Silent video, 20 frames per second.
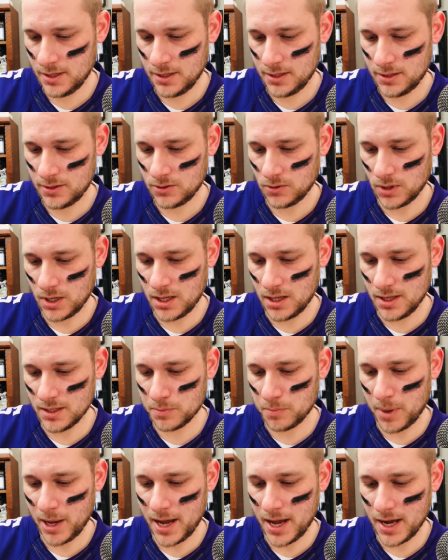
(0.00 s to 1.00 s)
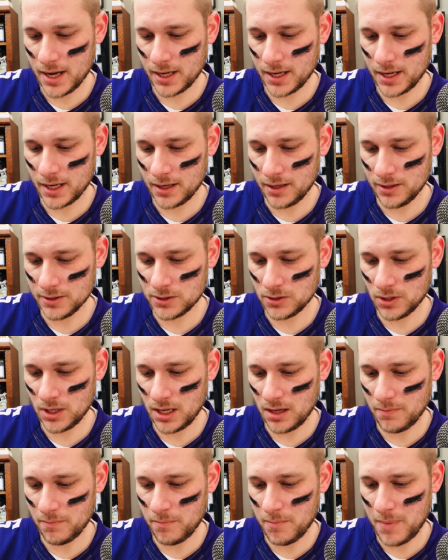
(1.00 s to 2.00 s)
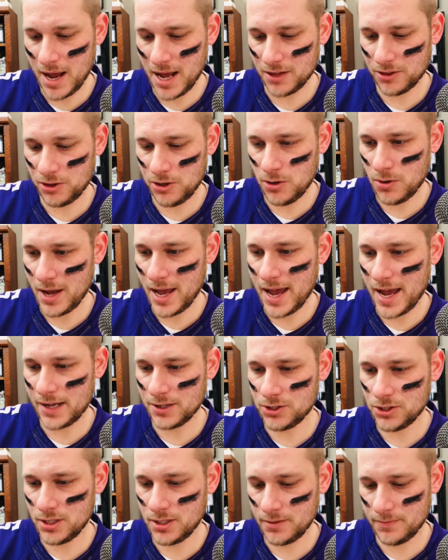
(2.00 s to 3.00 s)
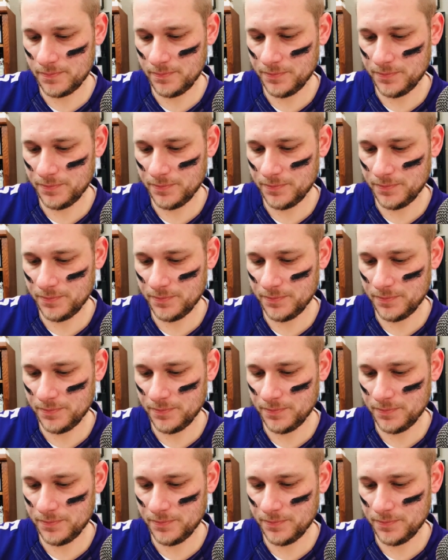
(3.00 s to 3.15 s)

So in this pack, I can also get Matthew Hatchette